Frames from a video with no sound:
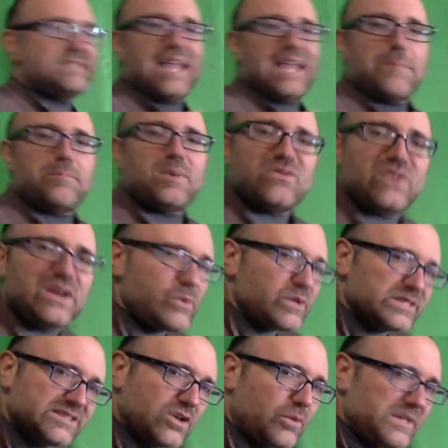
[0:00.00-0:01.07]
NPV will
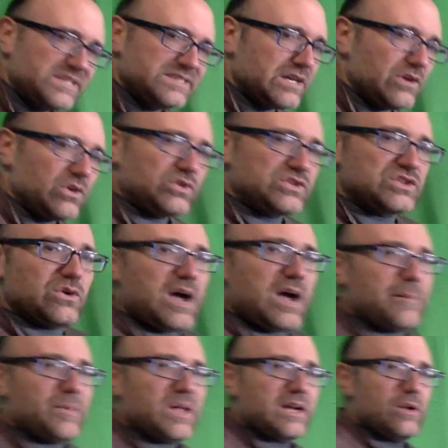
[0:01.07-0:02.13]
still be 0, so I'm
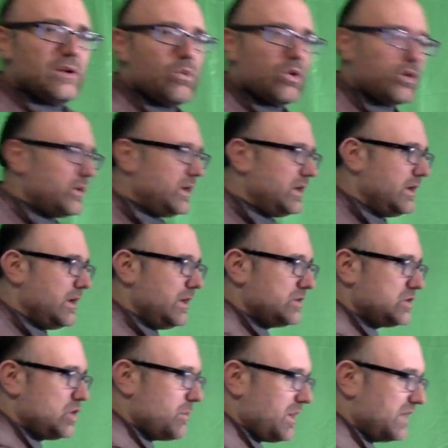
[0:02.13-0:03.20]
not going to worry
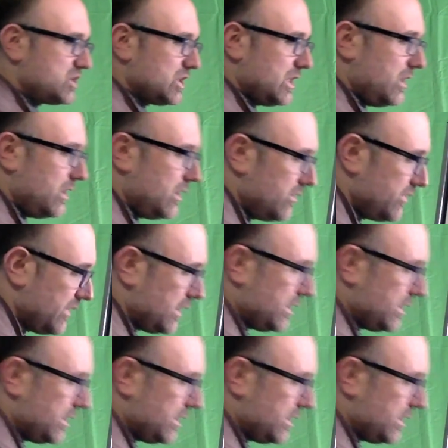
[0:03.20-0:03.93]
too much of